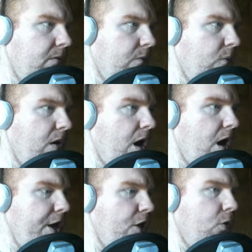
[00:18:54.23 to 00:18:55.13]
Where are
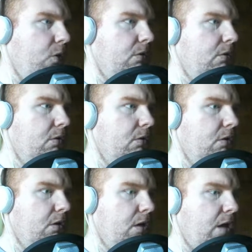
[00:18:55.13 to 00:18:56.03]
you?
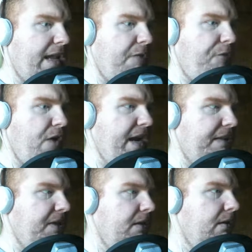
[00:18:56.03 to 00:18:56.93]
I can't find
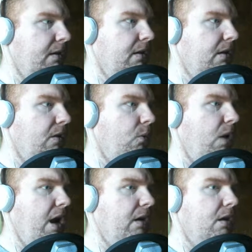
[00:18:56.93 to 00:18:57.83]
it.
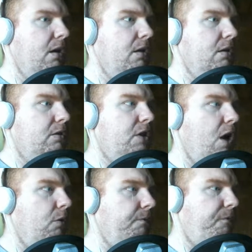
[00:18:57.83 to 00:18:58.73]
Where?
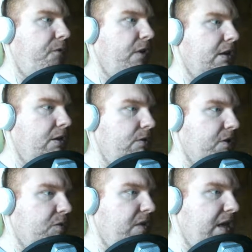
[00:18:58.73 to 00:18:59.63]
Don't fucking do
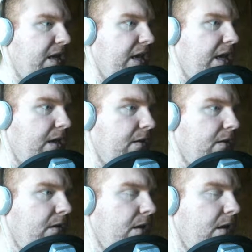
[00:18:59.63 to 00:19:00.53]
this to me again.
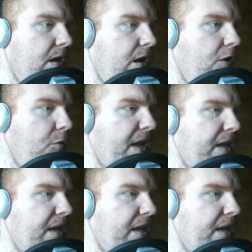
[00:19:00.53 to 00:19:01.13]
Oh my